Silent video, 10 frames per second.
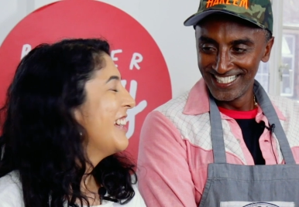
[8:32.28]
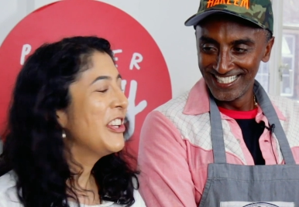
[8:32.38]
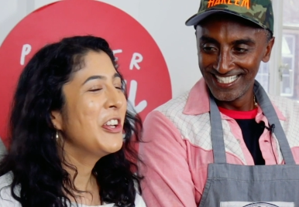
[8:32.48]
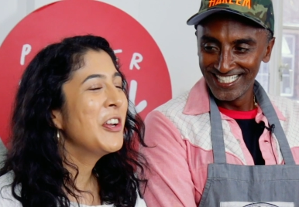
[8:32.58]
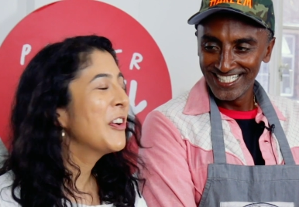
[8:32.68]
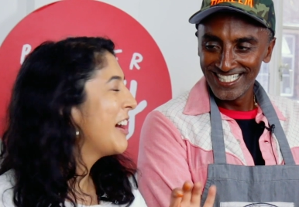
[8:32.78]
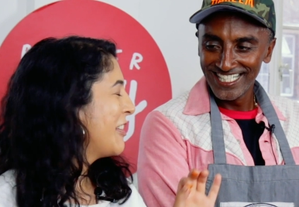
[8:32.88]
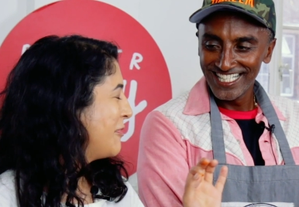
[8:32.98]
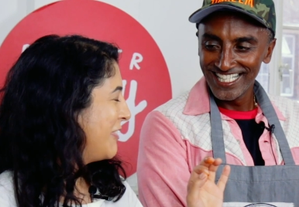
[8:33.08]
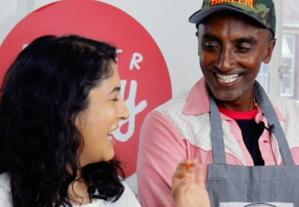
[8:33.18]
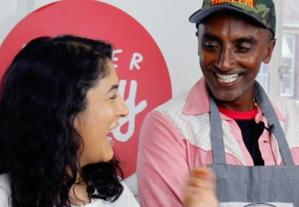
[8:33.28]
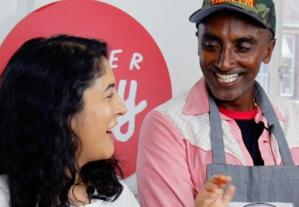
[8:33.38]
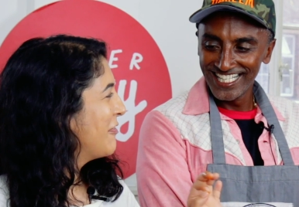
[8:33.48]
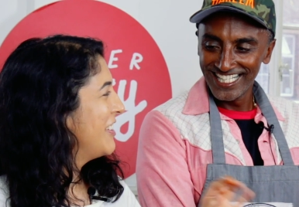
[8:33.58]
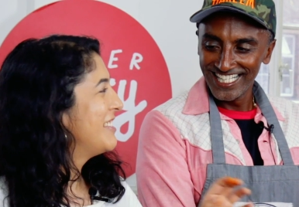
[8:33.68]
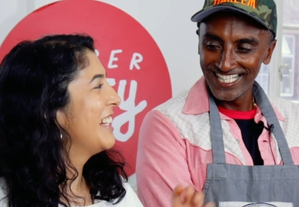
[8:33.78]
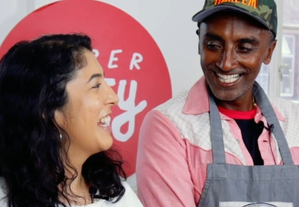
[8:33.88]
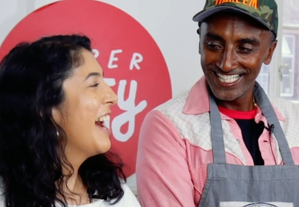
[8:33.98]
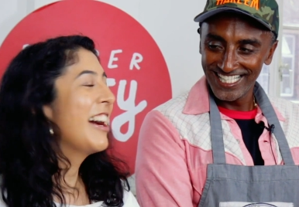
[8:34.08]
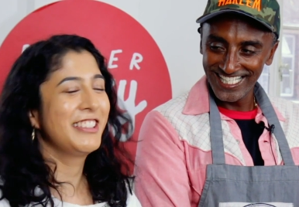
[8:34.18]
Speaker 1: You have been ham-fisting
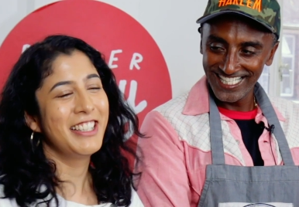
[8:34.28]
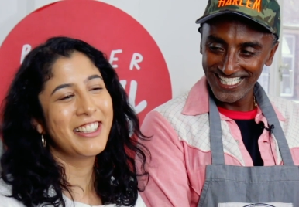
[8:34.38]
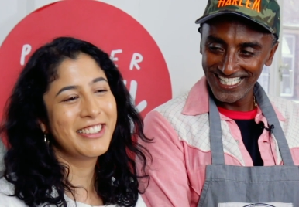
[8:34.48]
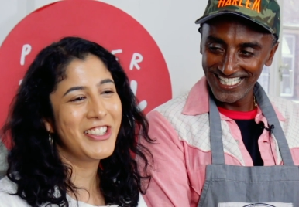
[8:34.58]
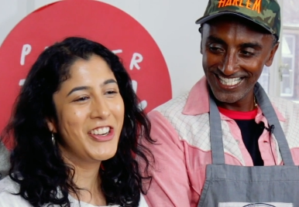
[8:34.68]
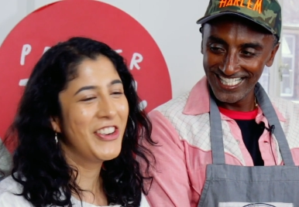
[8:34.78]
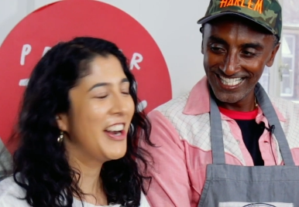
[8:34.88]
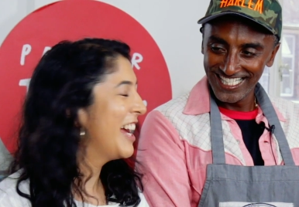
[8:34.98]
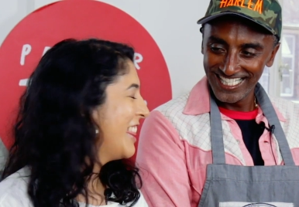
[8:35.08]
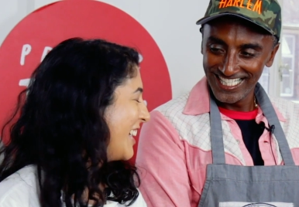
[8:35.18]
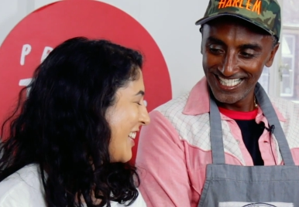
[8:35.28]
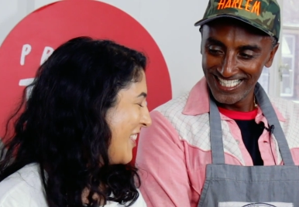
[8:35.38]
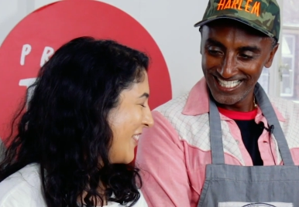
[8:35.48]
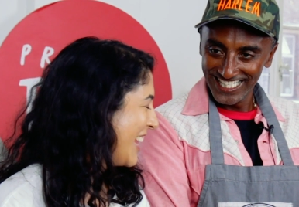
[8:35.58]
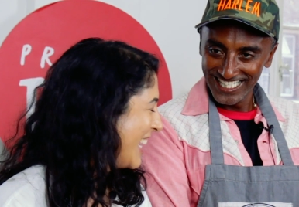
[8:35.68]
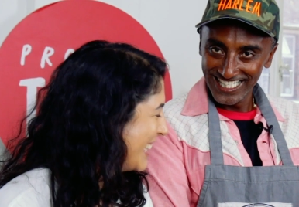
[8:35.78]
that acting, so I think I know what that